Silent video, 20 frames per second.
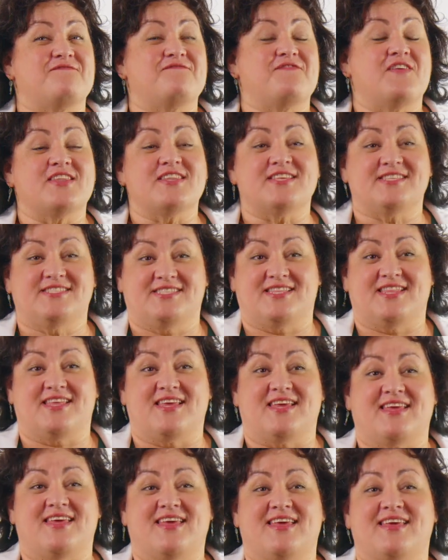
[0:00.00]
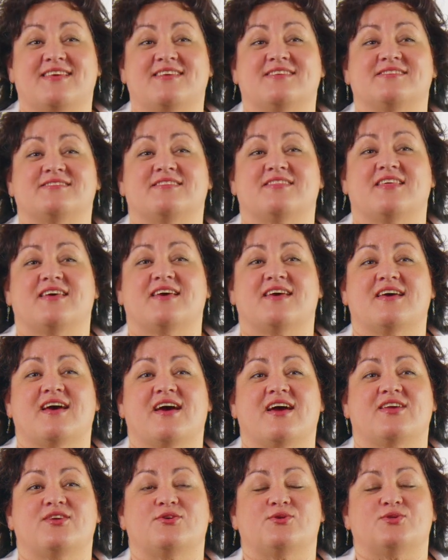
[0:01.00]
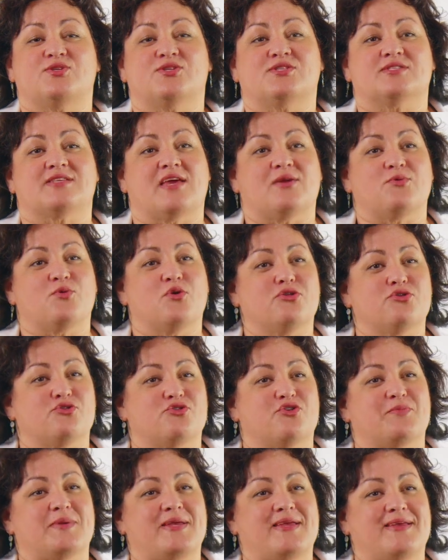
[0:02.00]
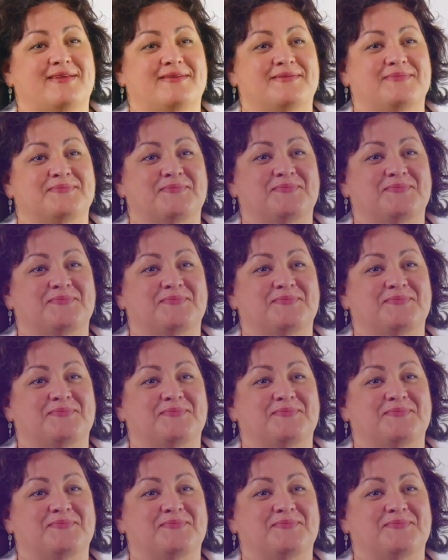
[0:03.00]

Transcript: my funnest thing is that I used to skate roller derby.